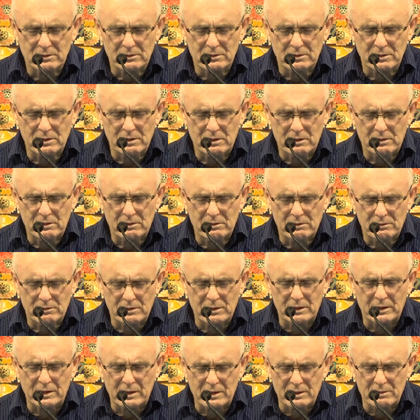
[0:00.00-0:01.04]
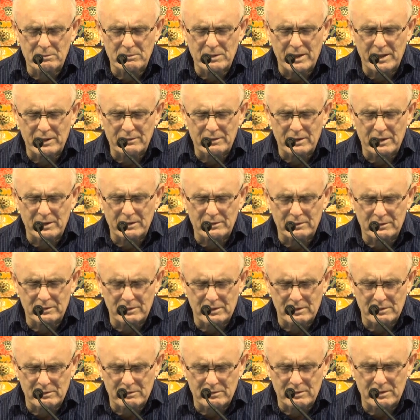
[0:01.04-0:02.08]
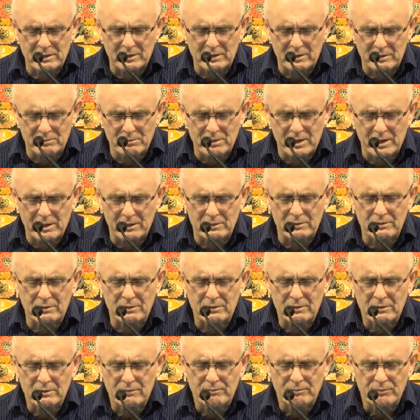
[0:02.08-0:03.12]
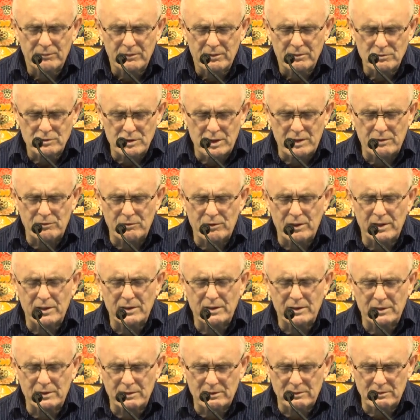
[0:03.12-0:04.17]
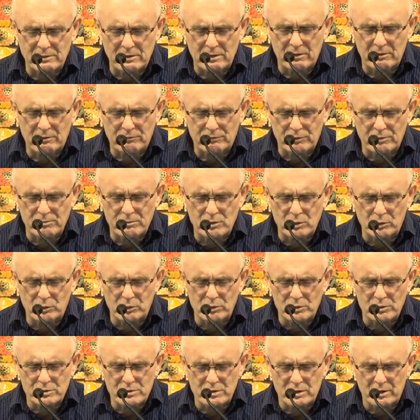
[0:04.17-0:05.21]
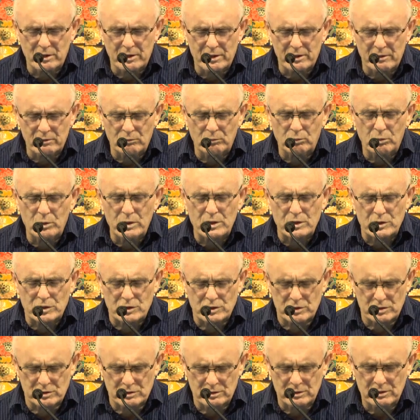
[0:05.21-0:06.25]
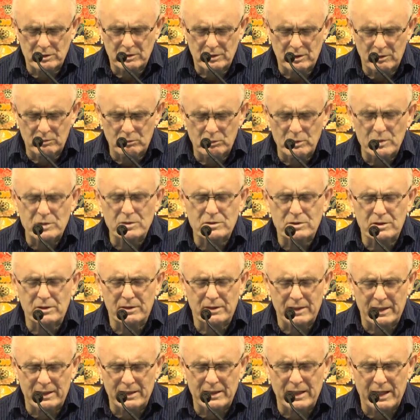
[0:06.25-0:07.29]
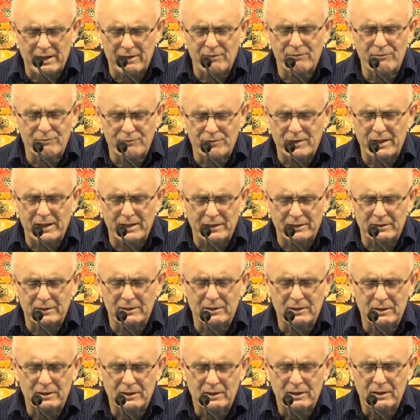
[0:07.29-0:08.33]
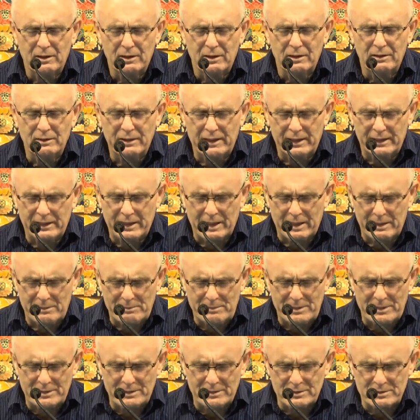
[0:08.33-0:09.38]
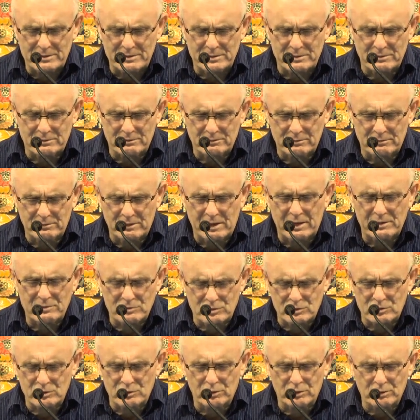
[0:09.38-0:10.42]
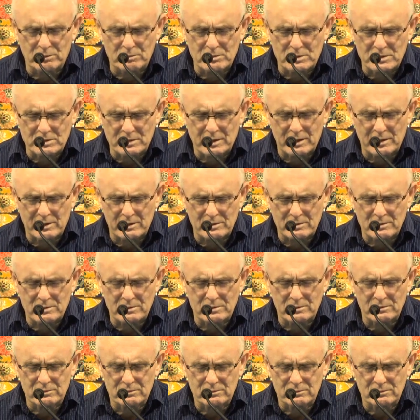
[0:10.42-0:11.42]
And thinking about that, and then thinking about generating from your side a wish that they have that happiness, that circumstance,